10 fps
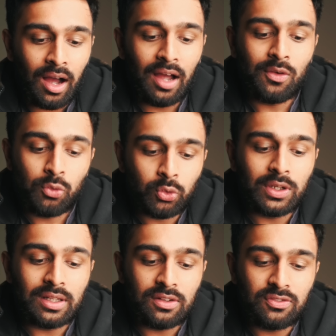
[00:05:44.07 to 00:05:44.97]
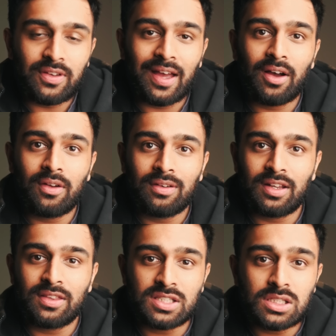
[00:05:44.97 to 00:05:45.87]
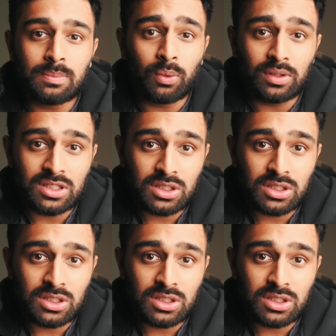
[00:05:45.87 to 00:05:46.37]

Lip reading: I really found the smallest